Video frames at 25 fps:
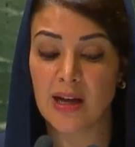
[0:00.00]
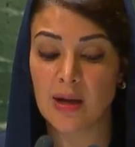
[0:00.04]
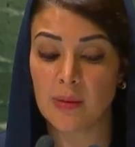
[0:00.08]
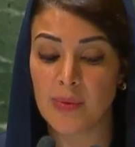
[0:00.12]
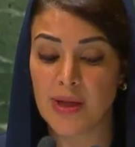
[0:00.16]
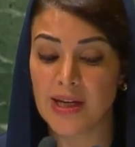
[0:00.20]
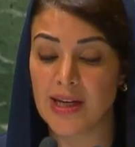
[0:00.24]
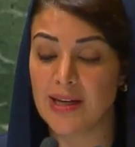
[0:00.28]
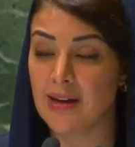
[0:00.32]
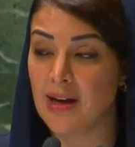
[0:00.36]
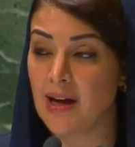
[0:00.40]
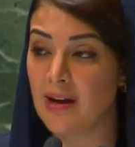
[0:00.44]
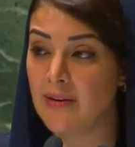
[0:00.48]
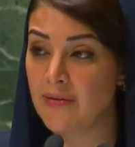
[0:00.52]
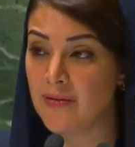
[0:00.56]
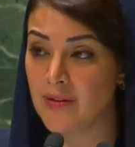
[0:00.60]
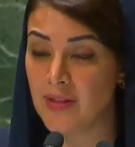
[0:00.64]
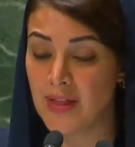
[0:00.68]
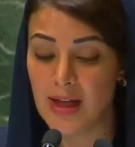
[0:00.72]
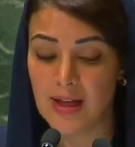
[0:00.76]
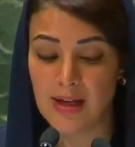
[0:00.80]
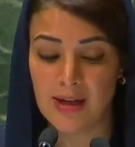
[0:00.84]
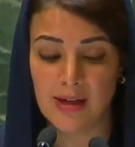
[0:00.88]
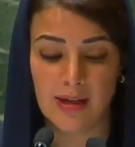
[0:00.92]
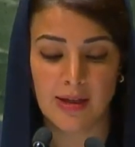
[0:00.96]
in
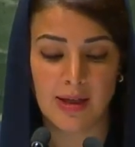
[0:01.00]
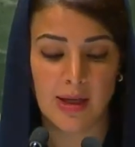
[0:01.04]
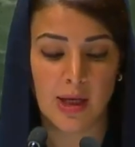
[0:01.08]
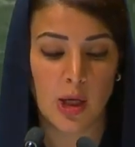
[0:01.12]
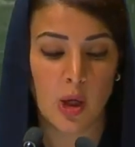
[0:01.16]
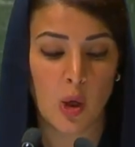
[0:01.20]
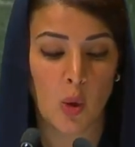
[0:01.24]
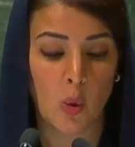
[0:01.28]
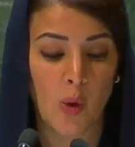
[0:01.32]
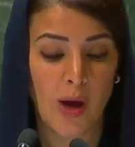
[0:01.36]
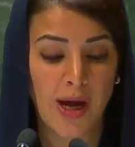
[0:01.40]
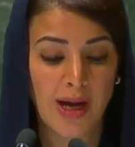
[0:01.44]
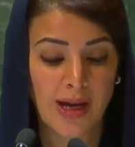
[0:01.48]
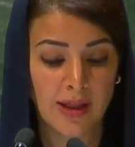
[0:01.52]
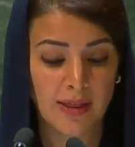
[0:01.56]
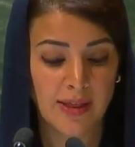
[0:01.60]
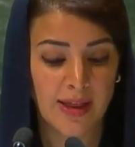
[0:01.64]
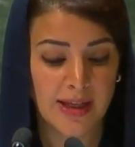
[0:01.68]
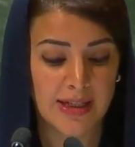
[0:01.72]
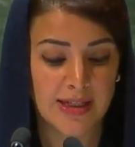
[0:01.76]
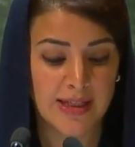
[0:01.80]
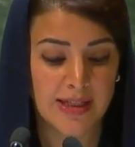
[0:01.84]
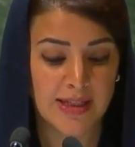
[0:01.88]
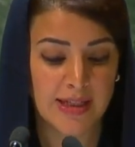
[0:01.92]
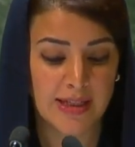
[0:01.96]
pursuit of an
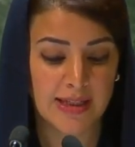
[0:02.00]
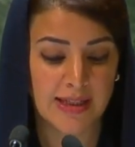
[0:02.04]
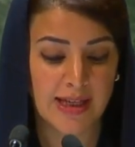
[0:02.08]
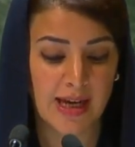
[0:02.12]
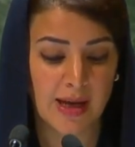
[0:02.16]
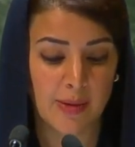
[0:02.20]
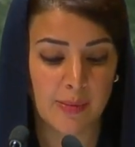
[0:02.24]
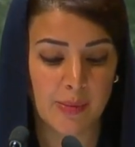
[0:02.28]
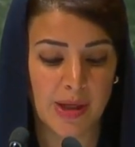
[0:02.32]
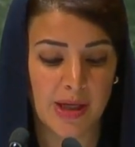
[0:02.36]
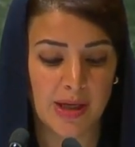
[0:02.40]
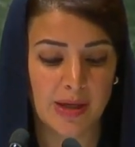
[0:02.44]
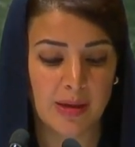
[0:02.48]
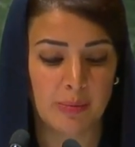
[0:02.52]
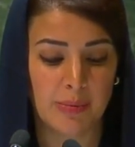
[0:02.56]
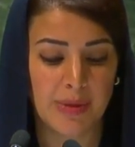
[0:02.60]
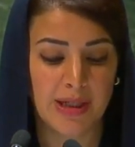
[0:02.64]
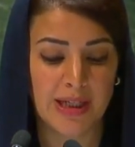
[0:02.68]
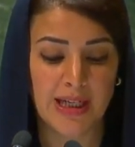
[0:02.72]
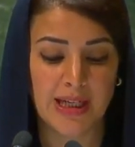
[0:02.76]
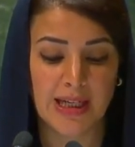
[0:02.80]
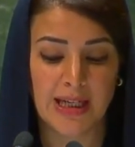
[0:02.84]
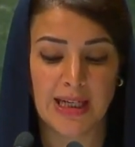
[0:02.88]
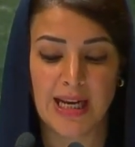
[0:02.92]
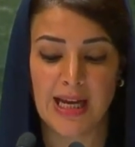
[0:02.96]
inclusive and
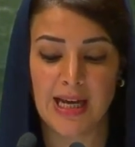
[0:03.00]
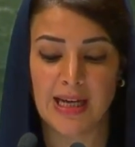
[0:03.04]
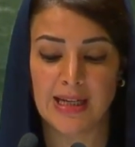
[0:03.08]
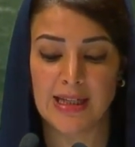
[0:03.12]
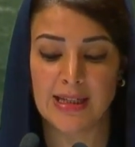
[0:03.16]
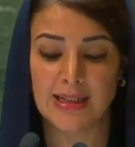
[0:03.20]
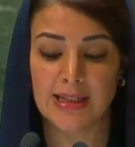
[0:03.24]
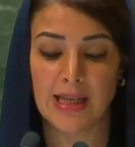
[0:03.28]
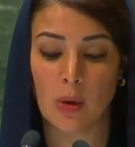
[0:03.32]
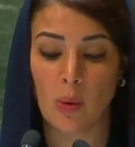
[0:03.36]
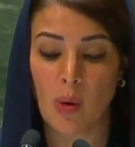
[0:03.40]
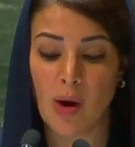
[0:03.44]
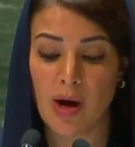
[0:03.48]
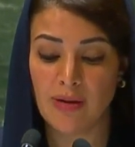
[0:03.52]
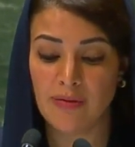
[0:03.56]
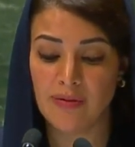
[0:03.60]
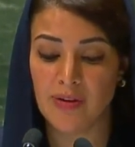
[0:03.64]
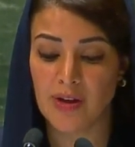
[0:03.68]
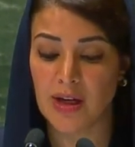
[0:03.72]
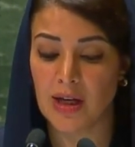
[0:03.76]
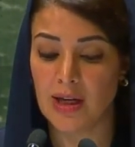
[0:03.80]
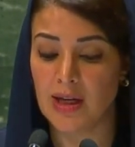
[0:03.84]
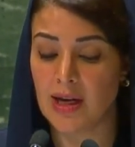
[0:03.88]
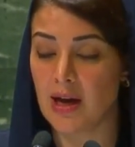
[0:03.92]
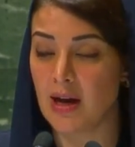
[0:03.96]
sustainable
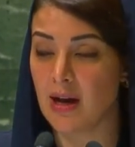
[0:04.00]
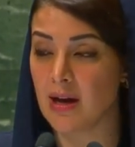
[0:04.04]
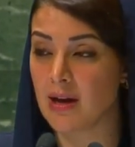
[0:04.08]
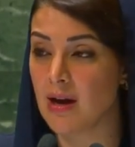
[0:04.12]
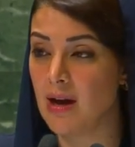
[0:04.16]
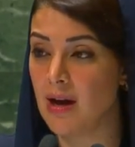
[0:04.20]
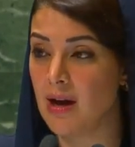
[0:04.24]
future.